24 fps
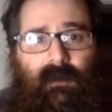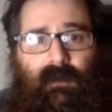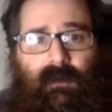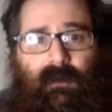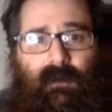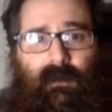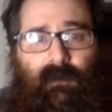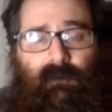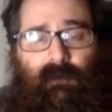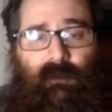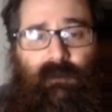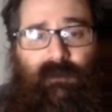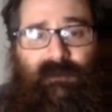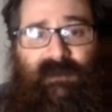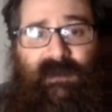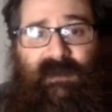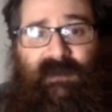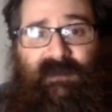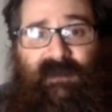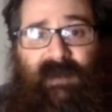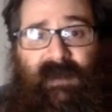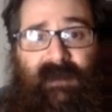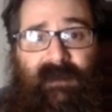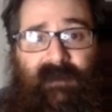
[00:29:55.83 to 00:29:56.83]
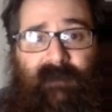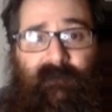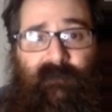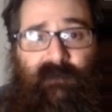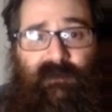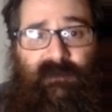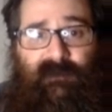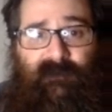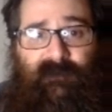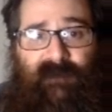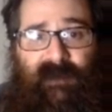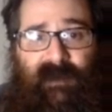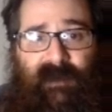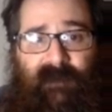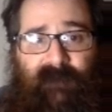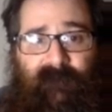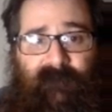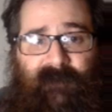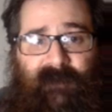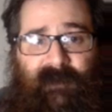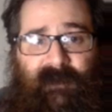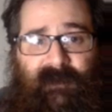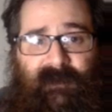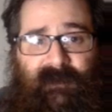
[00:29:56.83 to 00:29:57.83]
And we would say sine inverse of
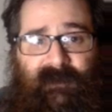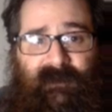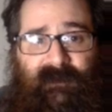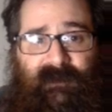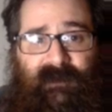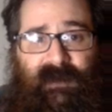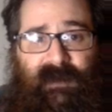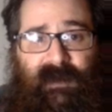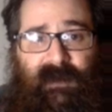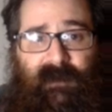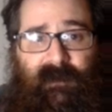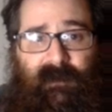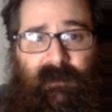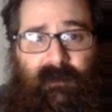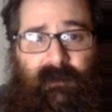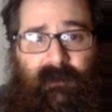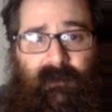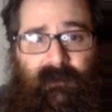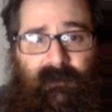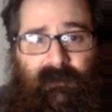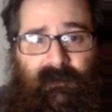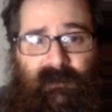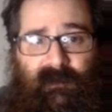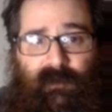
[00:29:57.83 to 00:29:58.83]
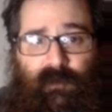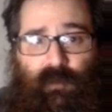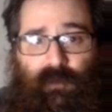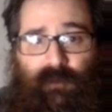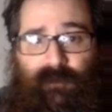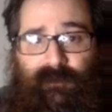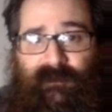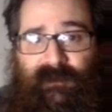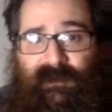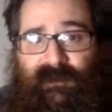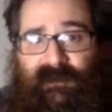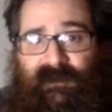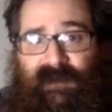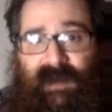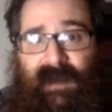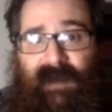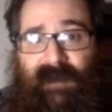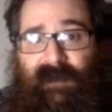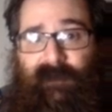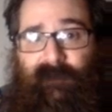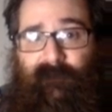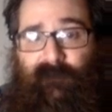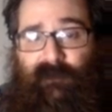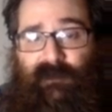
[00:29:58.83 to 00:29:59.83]
theta is theta equals sine
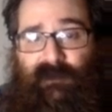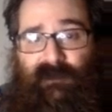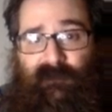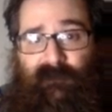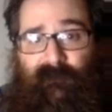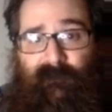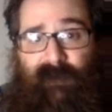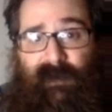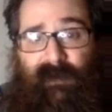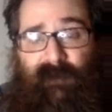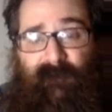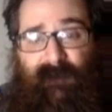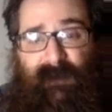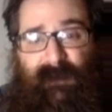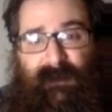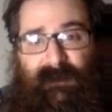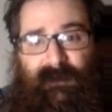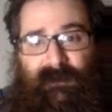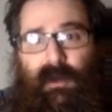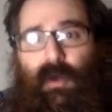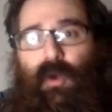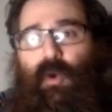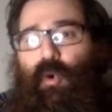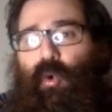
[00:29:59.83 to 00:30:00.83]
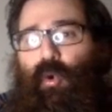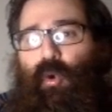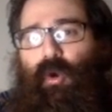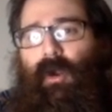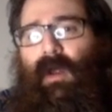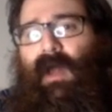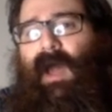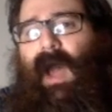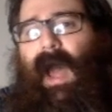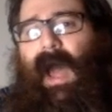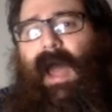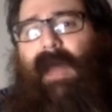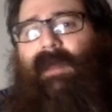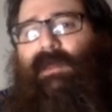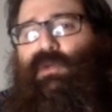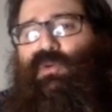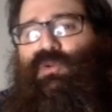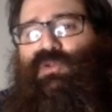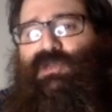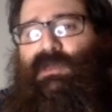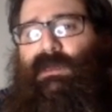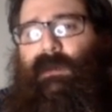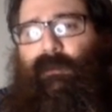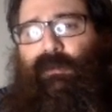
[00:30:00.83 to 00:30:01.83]
inverse of 5x. Or I
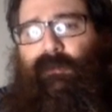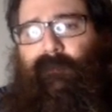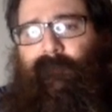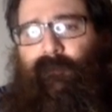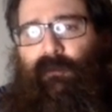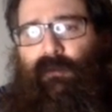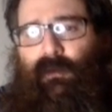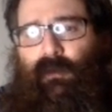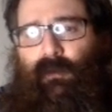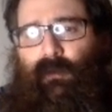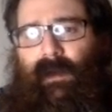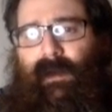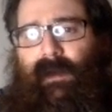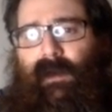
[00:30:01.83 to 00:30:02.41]
usually prefer to write